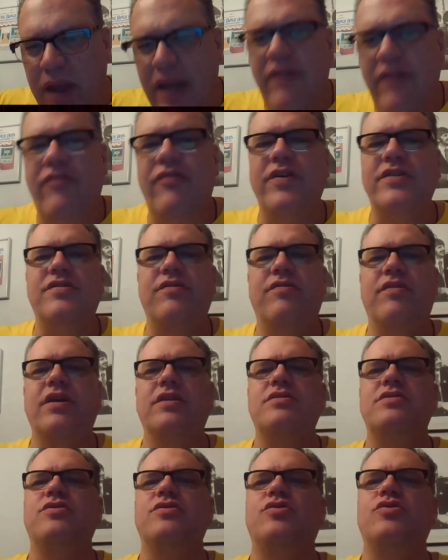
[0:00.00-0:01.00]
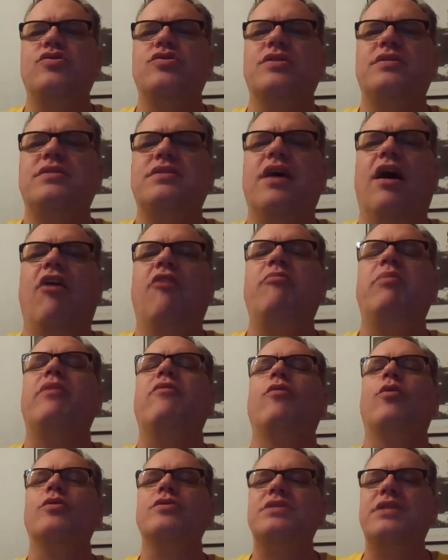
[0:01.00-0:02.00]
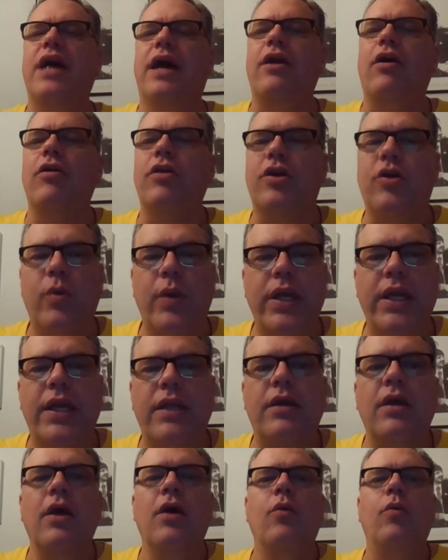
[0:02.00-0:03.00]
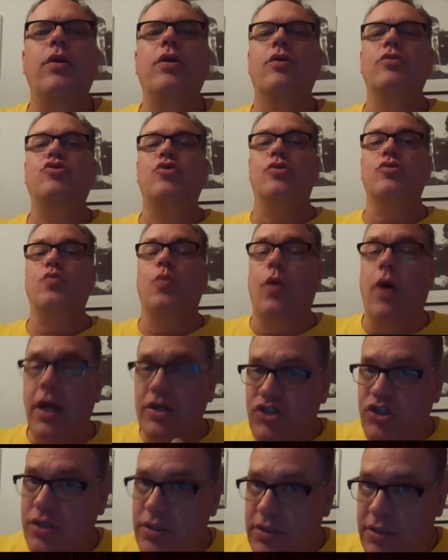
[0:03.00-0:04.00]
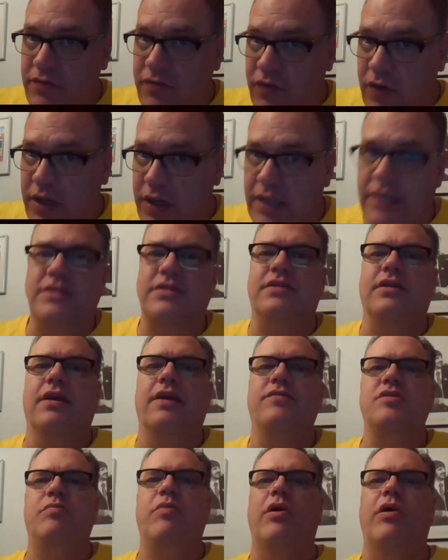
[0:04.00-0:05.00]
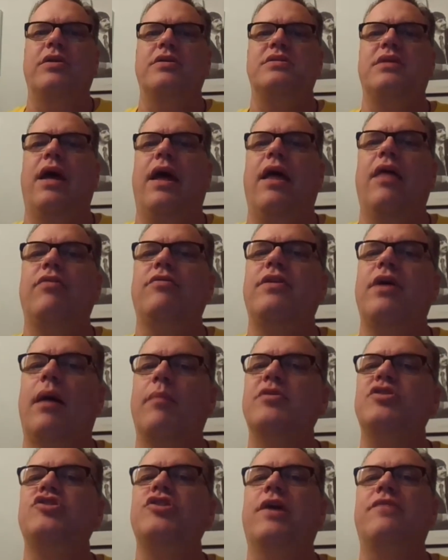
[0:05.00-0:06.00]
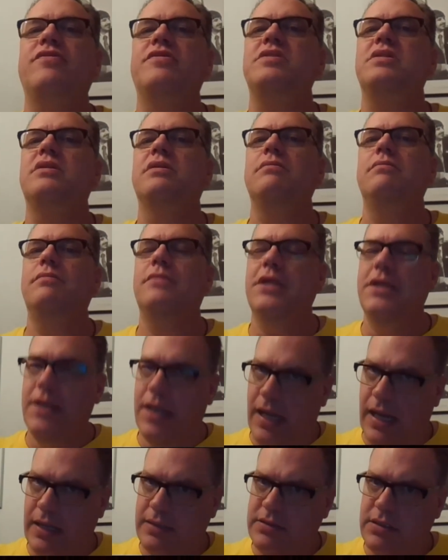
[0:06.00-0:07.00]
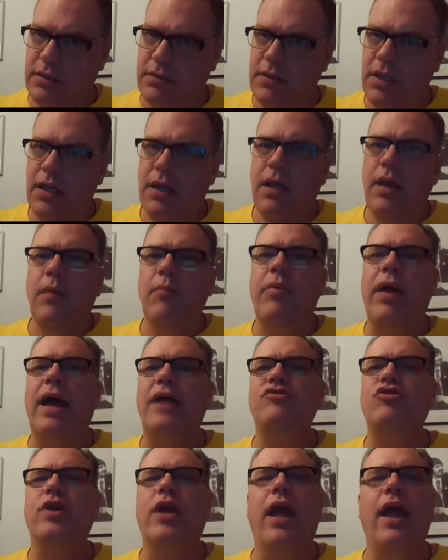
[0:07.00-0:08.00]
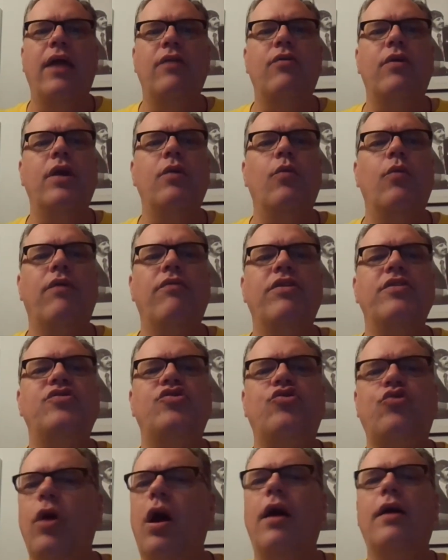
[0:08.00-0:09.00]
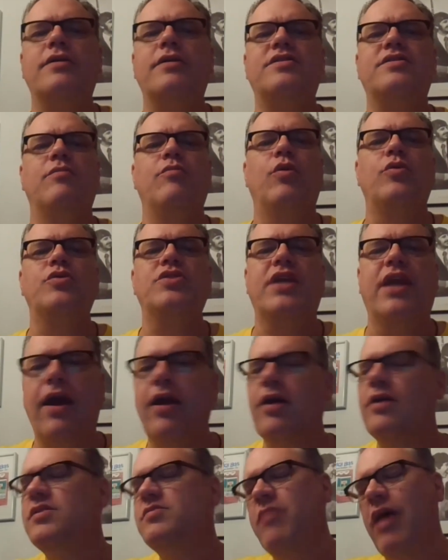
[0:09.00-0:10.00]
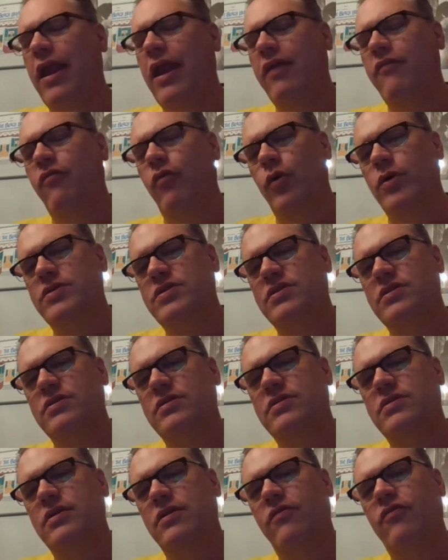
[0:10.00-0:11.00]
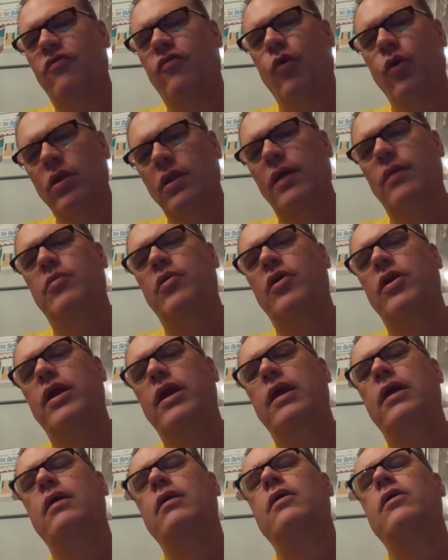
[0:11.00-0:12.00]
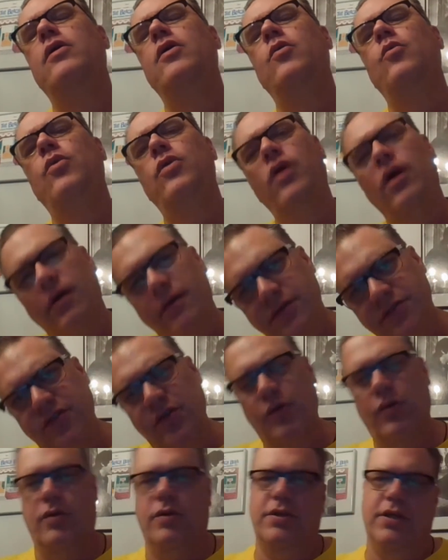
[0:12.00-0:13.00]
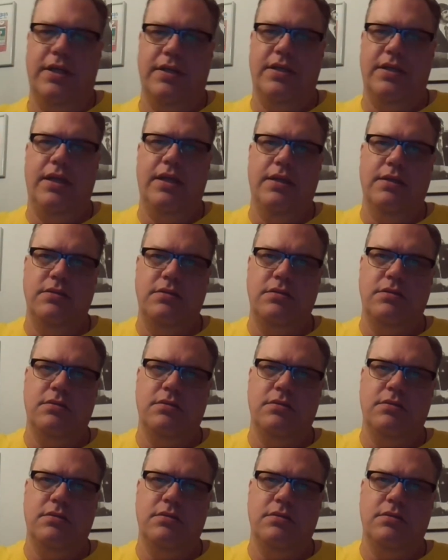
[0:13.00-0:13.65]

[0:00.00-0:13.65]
benefits of the institution itself, but of course, not all agreed. We know George Washington freed his slaves upon his death. Thomas Jefferson did not. Patrick Henry, one of the strongest and most charismatic voices for liberty, would also hold on to his